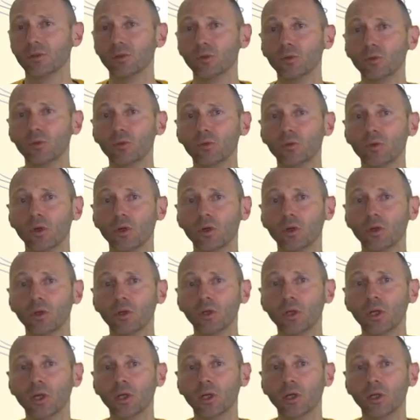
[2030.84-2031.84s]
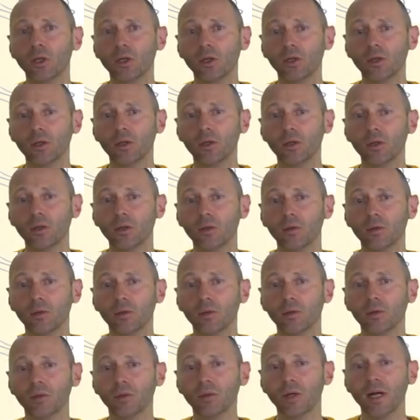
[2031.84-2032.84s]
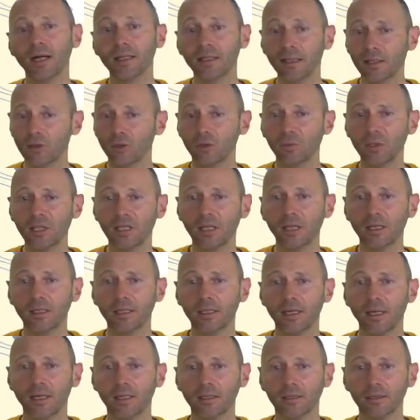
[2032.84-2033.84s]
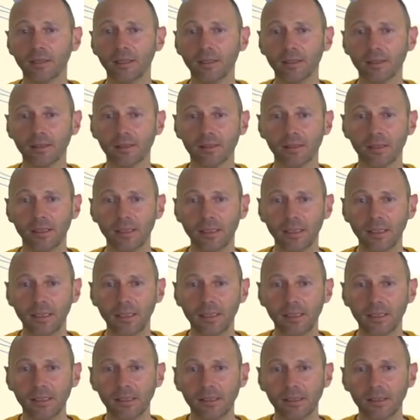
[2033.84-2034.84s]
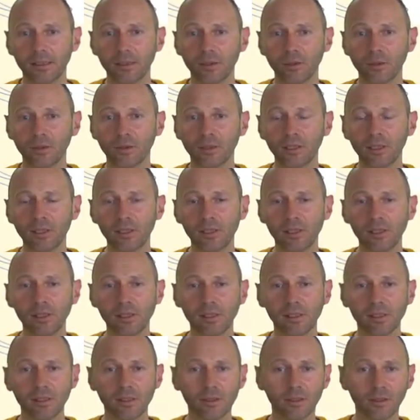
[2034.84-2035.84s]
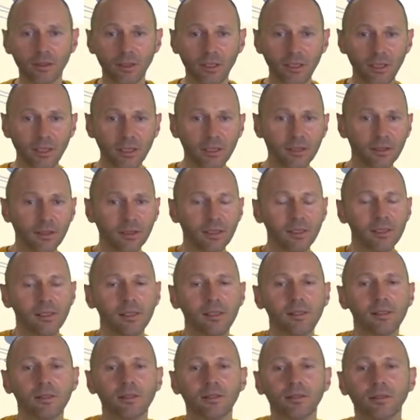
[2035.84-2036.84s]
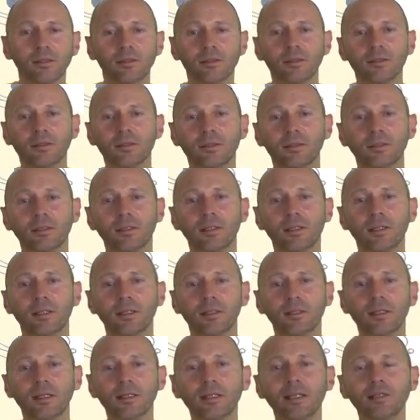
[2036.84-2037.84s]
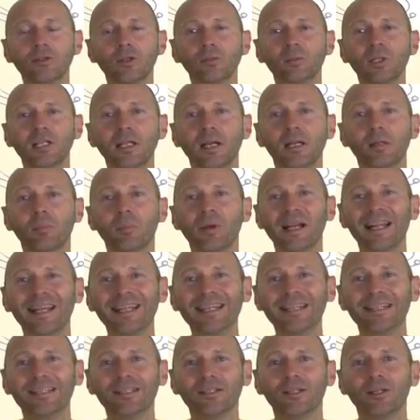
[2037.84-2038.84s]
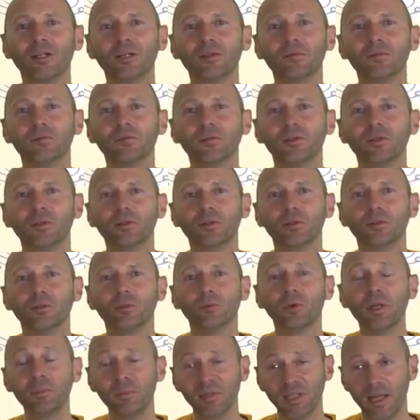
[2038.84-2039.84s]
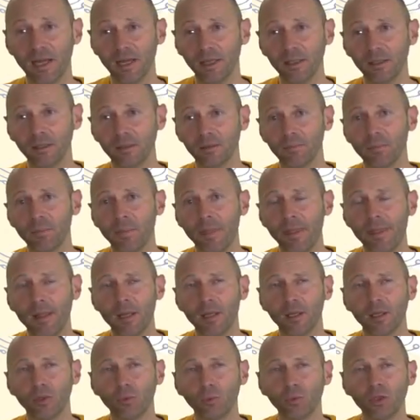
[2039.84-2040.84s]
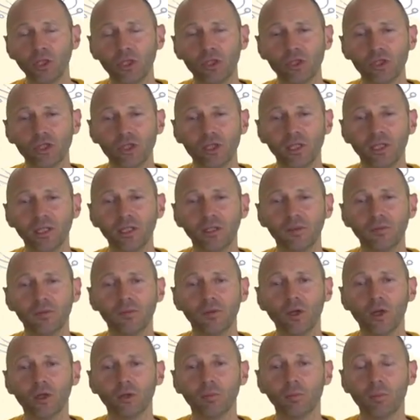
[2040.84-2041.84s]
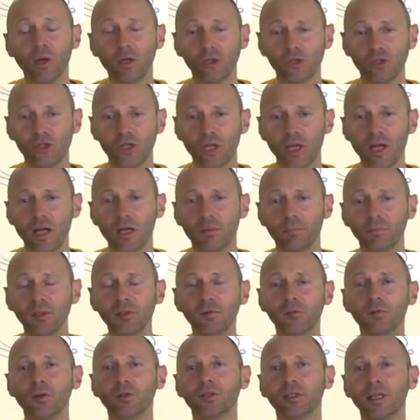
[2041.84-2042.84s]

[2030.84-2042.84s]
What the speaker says: new anatomical characters. So this is here, this is an anatomical plate of a reptile which lived on Pangaea before